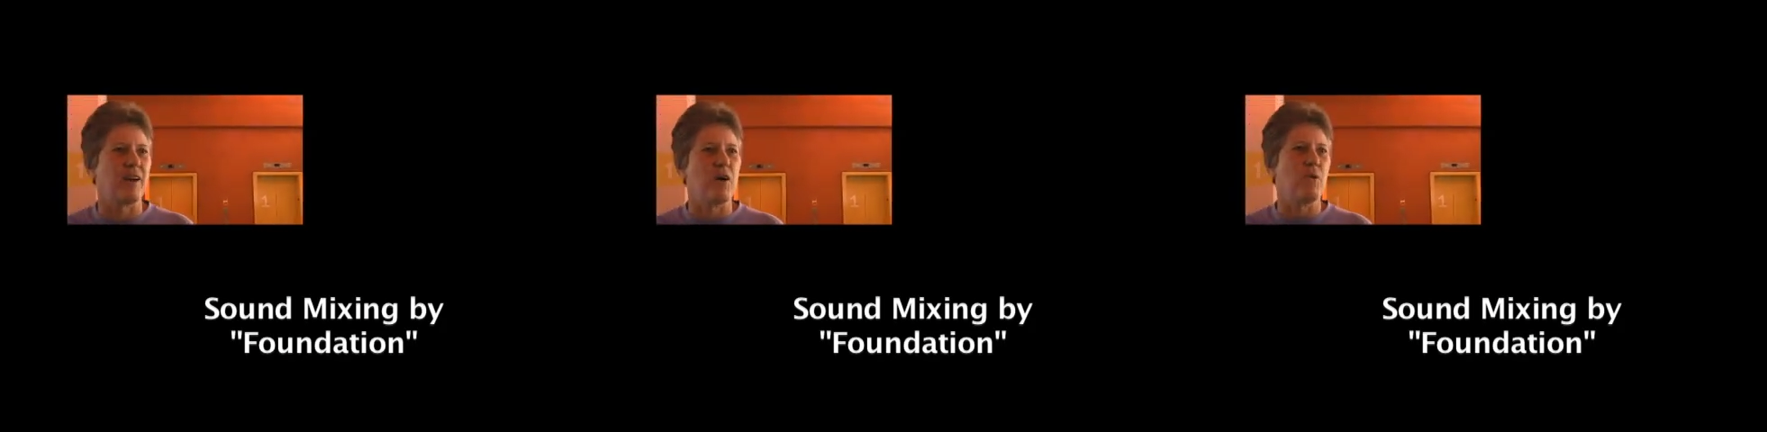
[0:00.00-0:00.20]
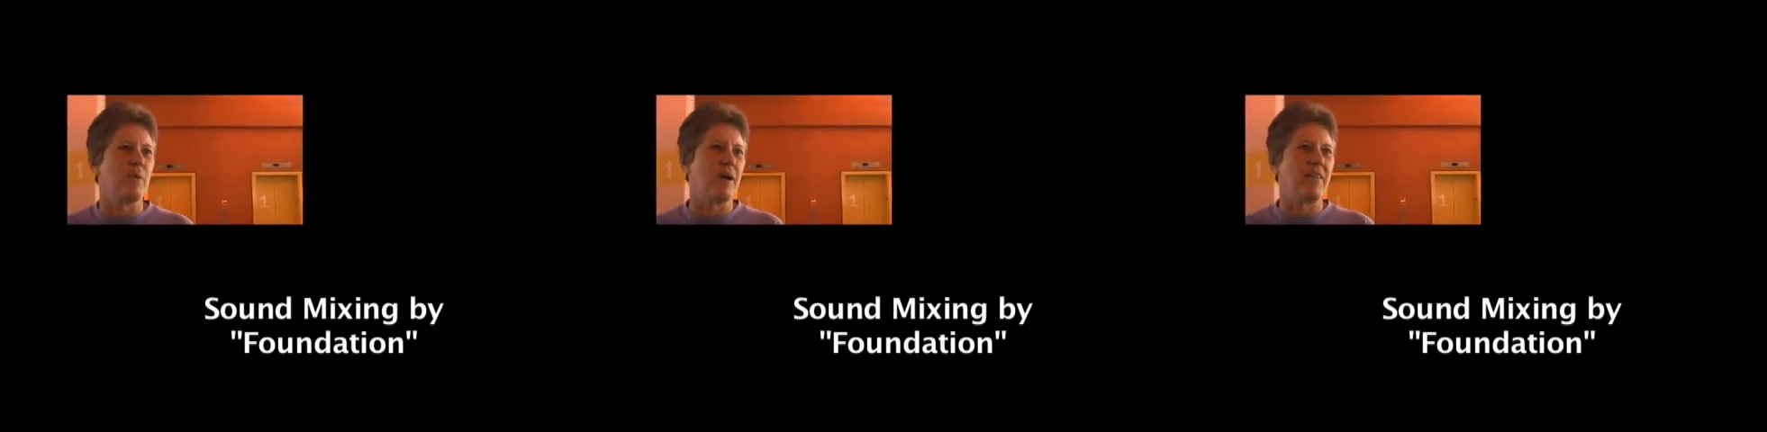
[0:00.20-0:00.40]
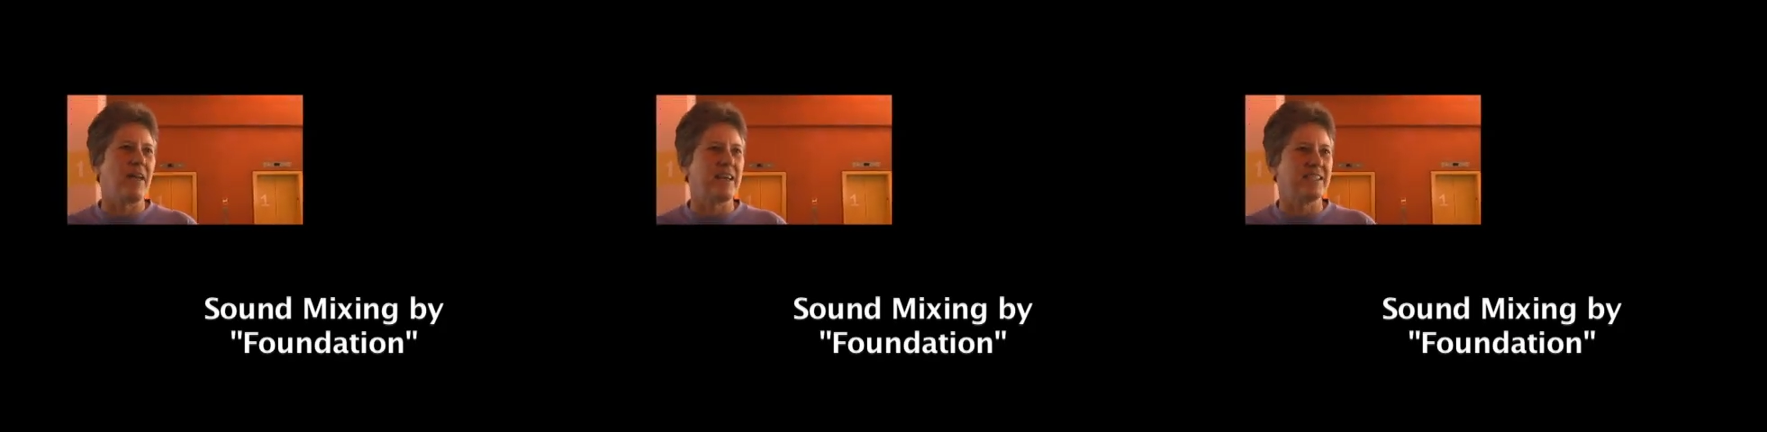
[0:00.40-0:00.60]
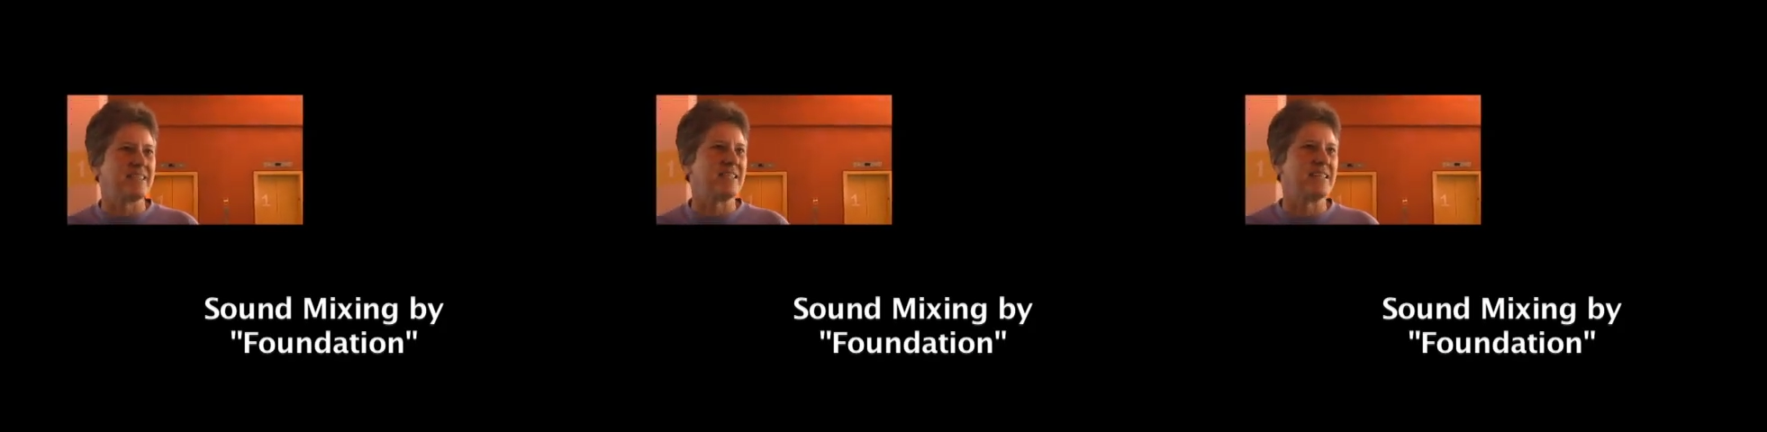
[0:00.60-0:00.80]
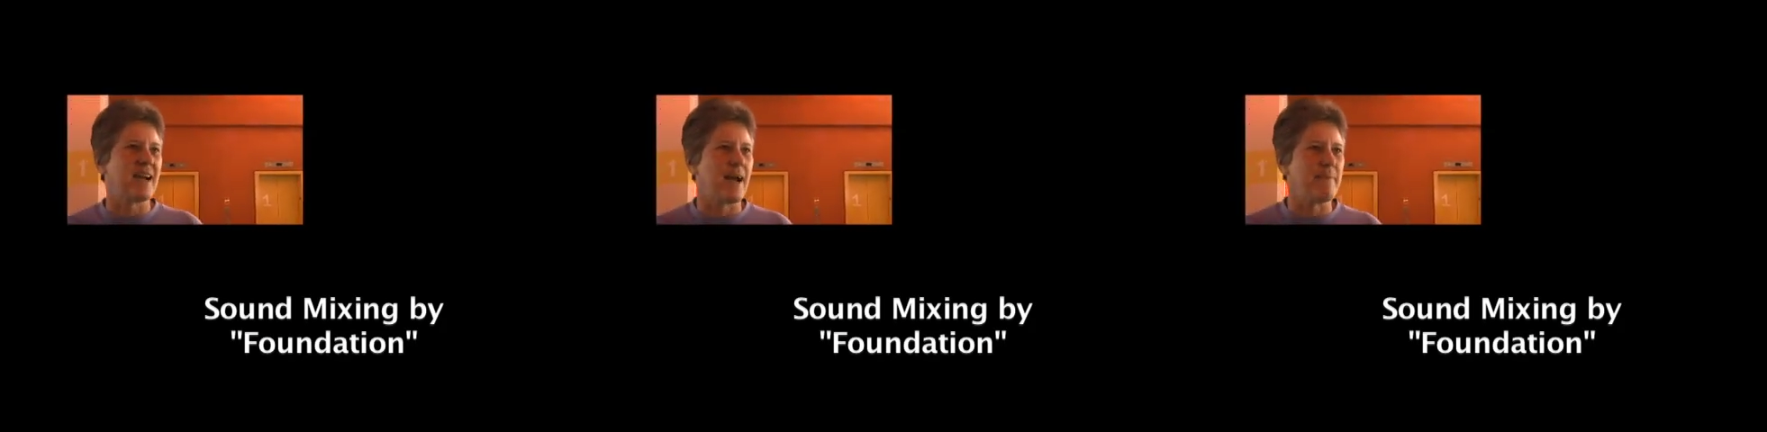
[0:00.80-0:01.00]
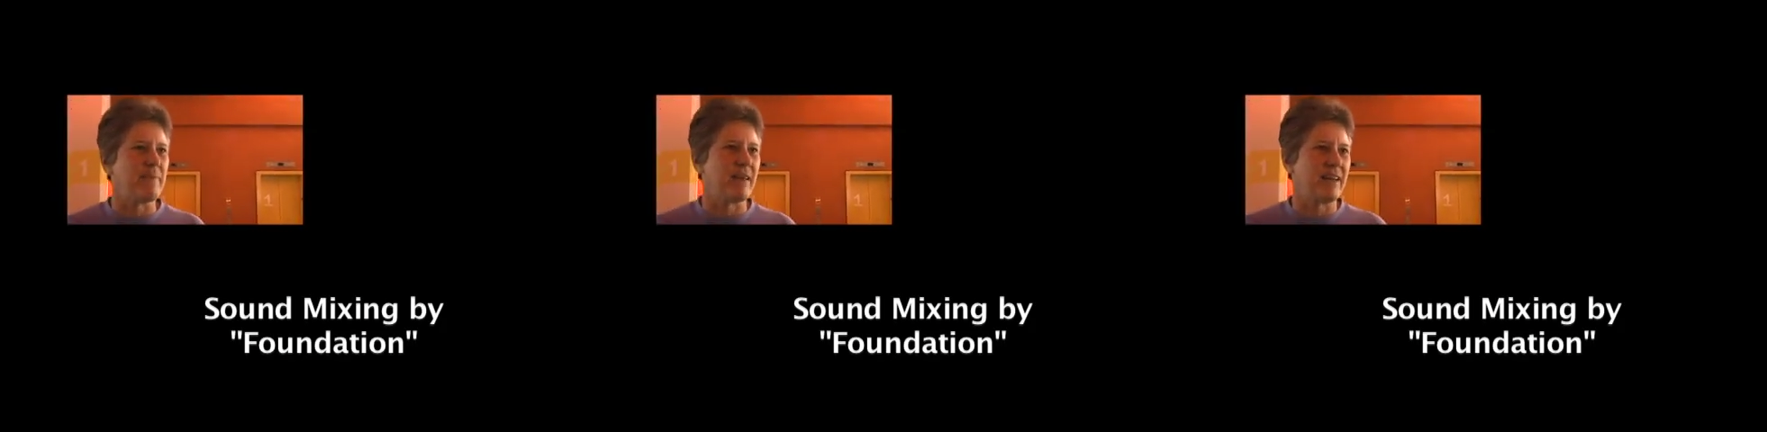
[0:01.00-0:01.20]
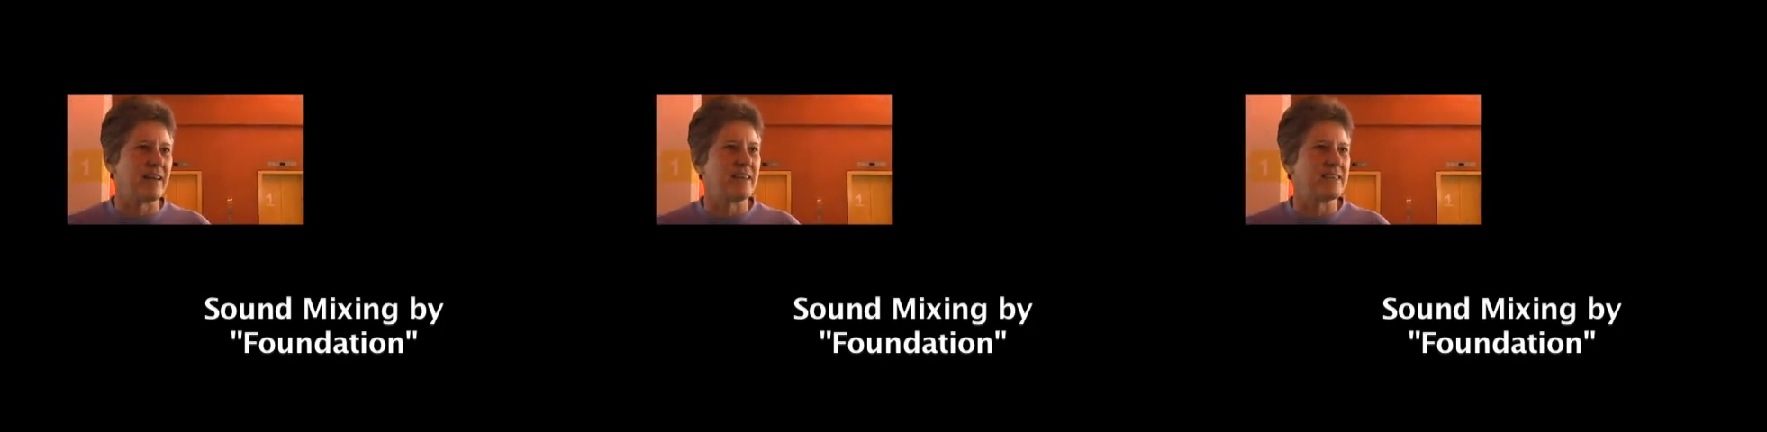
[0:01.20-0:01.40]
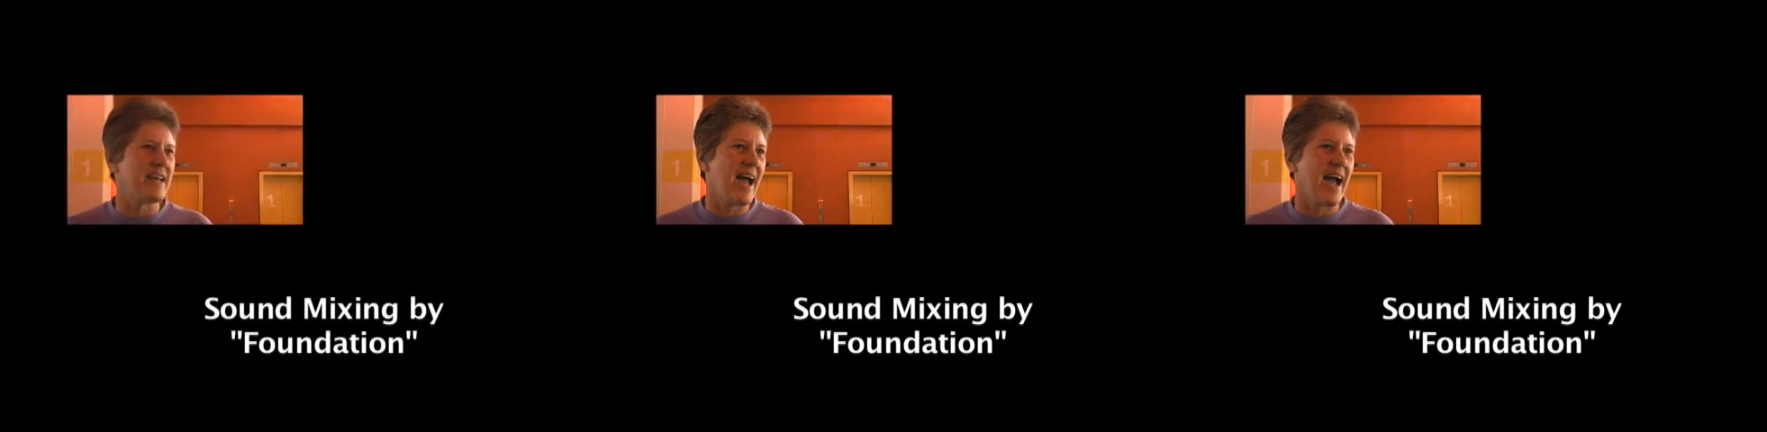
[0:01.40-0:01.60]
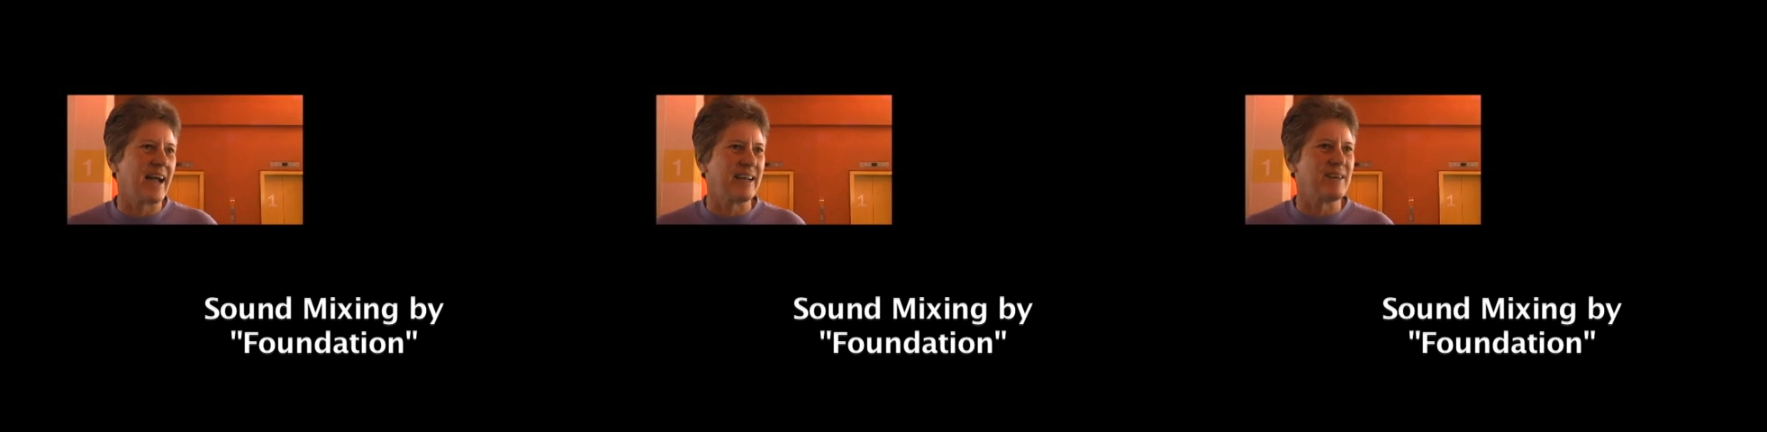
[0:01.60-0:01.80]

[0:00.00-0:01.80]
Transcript: oh well, that's the time they could attack.